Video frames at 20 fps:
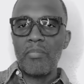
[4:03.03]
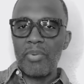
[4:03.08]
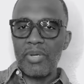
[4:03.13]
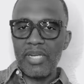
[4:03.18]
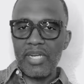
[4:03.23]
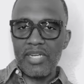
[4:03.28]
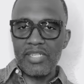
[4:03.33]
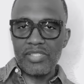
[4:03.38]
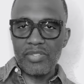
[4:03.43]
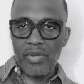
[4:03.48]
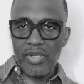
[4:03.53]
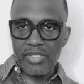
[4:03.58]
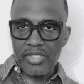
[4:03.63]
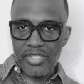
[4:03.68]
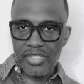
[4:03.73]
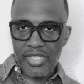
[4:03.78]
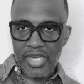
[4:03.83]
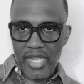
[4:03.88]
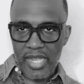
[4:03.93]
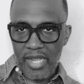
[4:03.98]
but it is going to
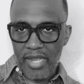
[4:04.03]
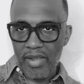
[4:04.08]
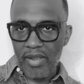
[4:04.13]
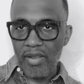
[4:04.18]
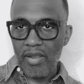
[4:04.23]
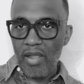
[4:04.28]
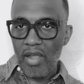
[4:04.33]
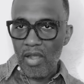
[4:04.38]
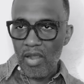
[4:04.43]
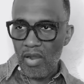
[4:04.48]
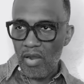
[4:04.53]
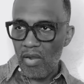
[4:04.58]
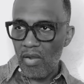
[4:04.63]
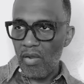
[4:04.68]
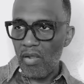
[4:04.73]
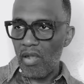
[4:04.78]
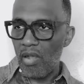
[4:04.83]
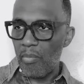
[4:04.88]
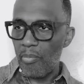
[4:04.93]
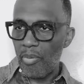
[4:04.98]
tear
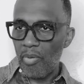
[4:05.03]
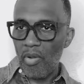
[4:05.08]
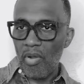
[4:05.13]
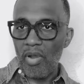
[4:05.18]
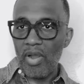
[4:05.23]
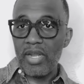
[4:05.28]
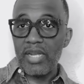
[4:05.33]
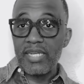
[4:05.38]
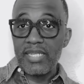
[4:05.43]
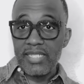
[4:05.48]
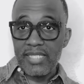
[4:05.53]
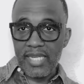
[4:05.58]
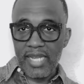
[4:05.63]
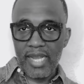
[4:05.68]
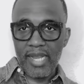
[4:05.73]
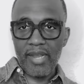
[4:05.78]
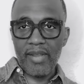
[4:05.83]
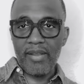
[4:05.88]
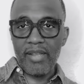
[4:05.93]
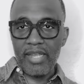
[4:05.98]
her apart,
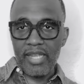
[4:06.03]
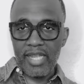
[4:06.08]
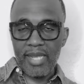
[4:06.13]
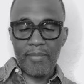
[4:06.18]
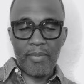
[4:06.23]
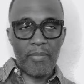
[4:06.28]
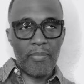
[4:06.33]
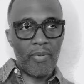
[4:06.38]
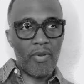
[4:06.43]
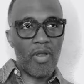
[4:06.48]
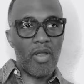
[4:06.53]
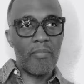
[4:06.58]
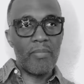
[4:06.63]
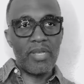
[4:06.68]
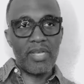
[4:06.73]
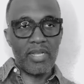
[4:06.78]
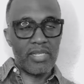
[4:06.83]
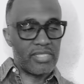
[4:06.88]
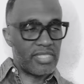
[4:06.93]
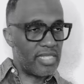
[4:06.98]
tear him apart
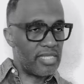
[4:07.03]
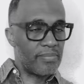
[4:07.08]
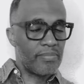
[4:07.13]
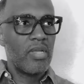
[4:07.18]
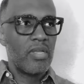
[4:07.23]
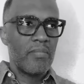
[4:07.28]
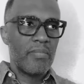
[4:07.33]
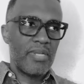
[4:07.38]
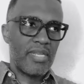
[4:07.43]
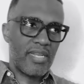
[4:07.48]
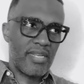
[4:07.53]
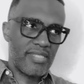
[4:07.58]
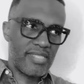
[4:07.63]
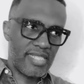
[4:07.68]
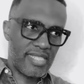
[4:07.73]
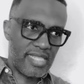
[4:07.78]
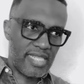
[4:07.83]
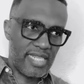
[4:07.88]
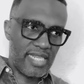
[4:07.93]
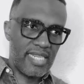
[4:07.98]
because, it, because
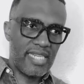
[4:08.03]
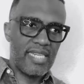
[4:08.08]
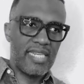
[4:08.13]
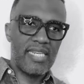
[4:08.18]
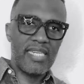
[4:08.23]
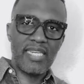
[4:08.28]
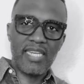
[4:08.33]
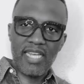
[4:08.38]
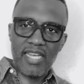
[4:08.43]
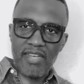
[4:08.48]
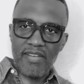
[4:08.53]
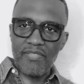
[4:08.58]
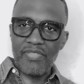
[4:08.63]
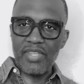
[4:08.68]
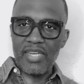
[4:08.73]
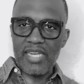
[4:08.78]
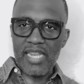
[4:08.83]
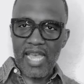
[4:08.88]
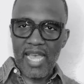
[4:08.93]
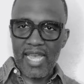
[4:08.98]
at the end of
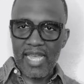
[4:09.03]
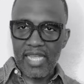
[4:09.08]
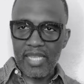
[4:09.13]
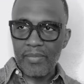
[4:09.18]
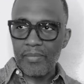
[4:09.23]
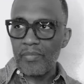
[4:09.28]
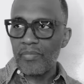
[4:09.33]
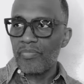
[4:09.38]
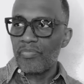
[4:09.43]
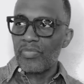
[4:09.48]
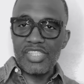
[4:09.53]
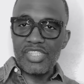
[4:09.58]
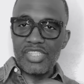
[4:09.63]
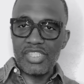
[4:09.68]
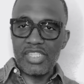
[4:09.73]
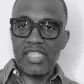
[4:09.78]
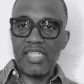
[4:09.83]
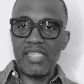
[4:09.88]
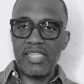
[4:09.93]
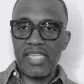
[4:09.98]
the day,
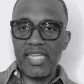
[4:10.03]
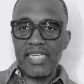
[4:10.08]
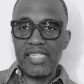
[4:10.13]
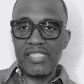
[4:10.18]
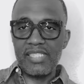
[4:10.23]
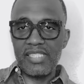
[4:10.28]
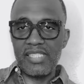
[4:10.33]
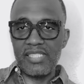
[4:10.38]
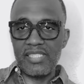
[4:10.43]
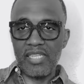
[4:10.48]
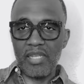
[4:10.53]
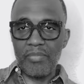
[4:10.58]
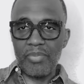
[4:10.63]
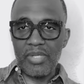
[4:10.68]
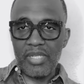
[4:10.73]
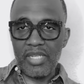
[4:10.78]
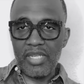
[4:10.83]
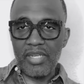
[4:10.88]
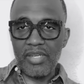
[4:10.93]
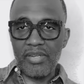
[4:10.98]
she thinks she's up
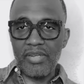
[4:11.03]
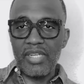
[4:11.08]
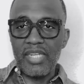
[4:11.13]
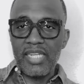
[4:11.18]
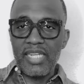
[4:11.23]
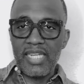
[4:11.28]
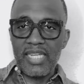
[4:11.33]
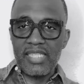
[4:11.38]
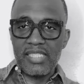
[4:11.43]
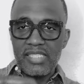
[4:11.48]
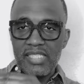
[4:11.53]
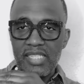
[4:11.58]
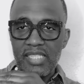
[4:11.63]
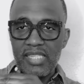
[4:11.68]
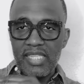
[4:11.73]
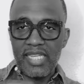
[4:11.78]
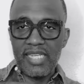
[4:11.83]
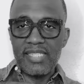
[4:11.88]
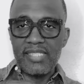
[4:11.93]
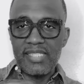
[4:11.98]
here and she
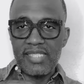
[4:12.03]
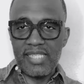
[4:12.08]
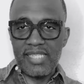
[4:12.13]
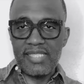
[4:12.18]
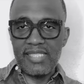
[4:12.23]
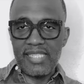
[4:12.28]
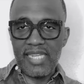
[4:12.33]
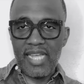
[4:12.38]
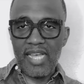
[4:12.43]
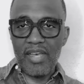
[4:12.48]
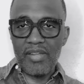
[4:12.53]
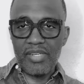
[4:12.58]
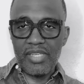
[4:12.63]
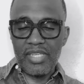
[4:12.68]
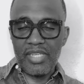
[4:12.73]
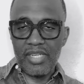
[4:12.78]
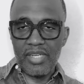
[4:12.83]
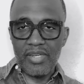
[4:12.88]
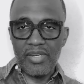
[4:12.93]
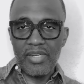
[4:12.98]
thinks he's down
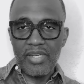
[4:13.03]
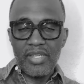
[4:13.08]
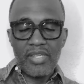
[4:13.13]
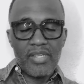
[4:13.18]
here.